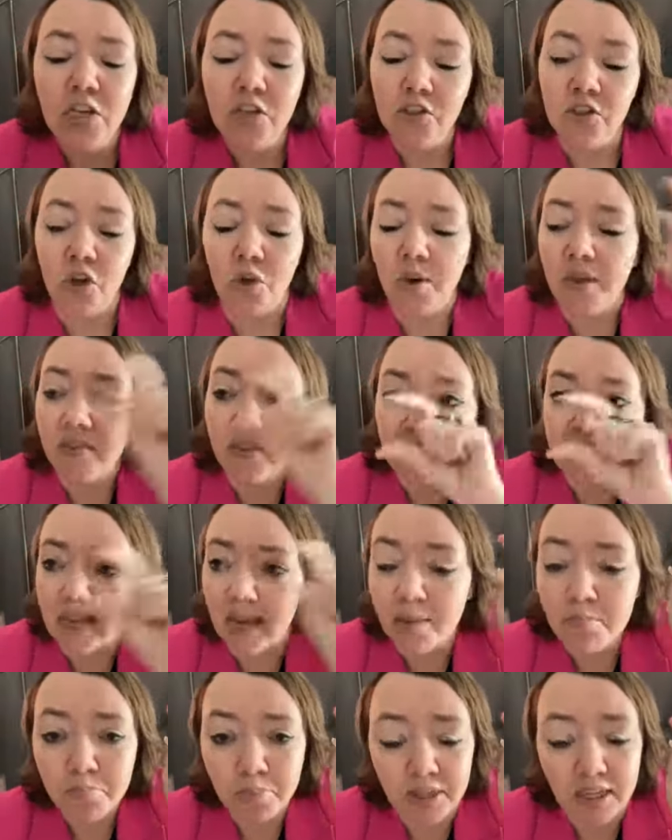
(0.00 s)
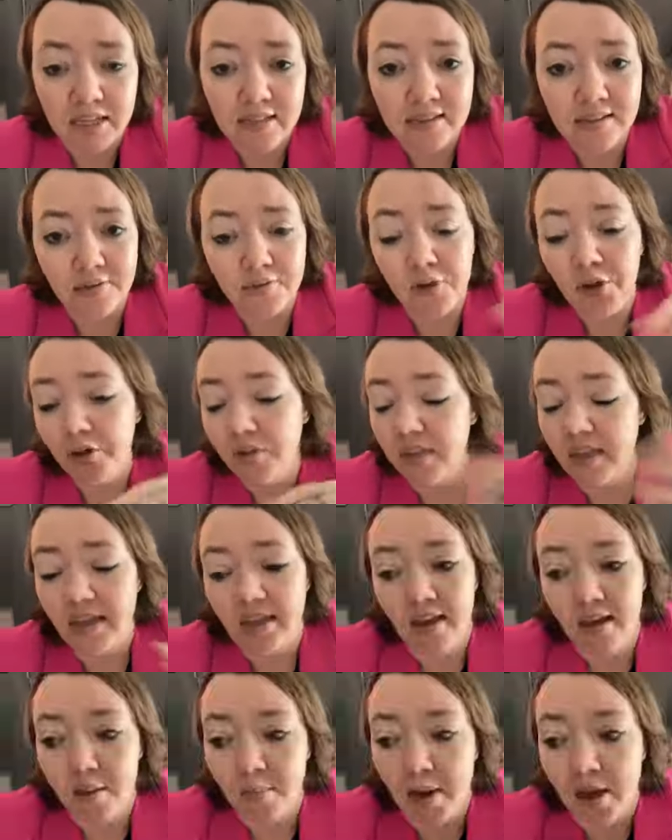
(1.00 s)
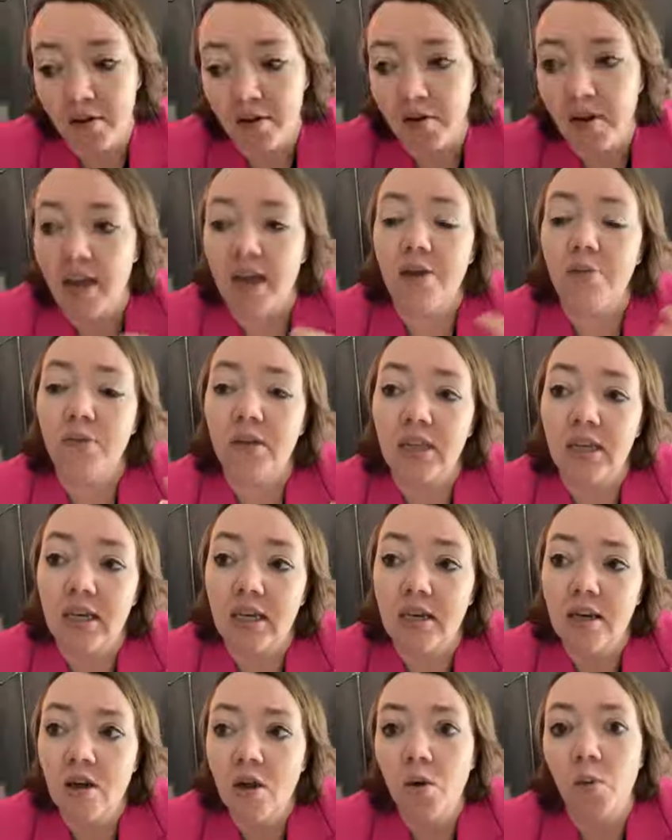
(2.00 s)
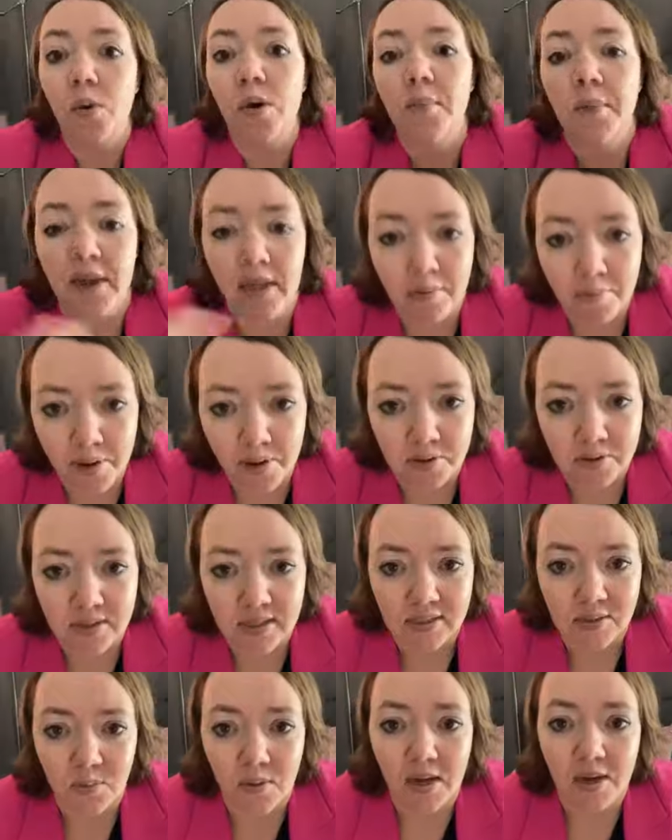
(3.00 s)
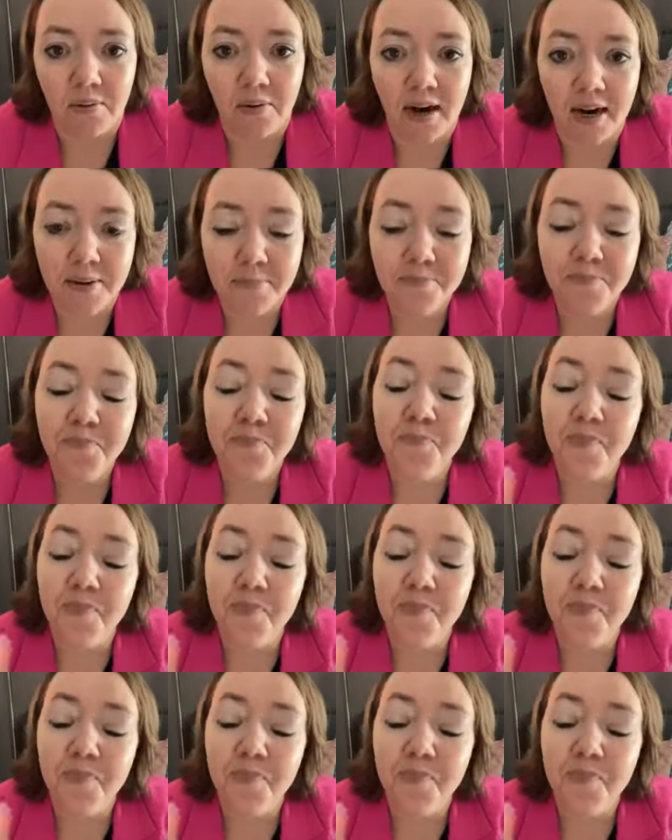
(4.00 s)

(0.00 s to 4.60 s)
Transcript: So in the templates, if you're thinking about, okay, what am I going to post this week, right?